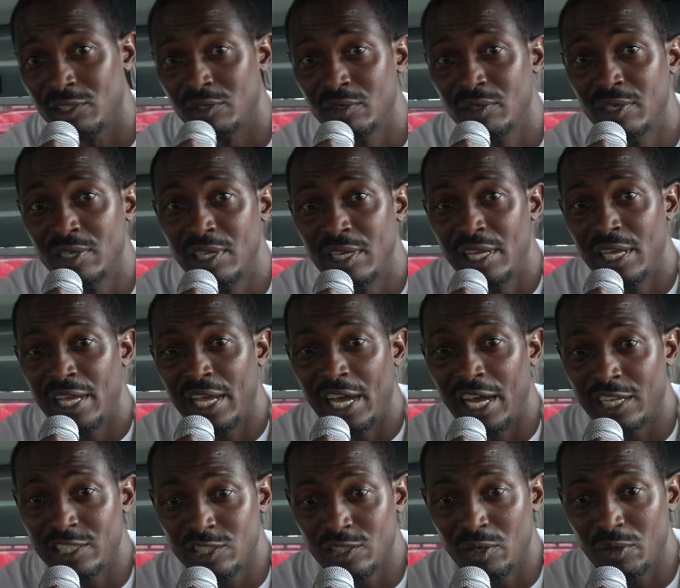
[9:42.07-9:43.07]
you.
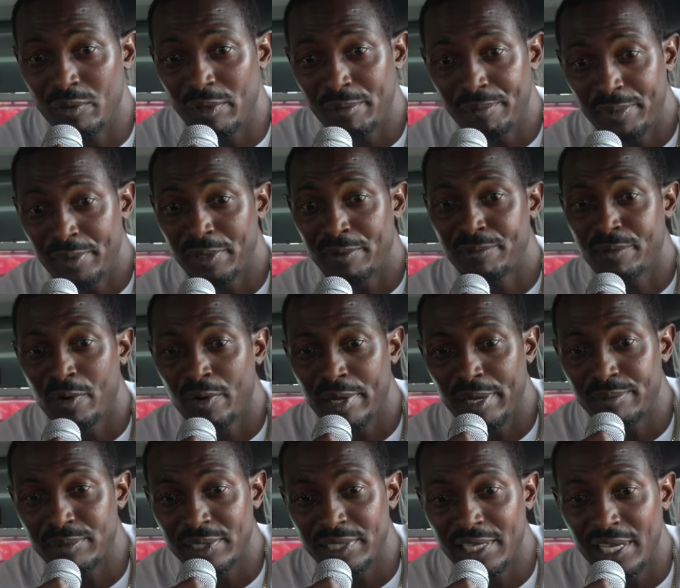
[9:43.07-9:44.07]
Uh, so we'll put a
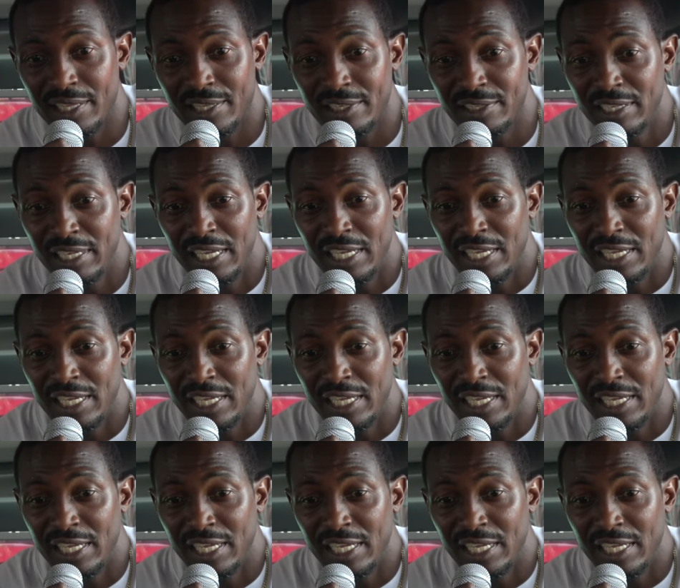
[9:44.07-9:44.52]
program together.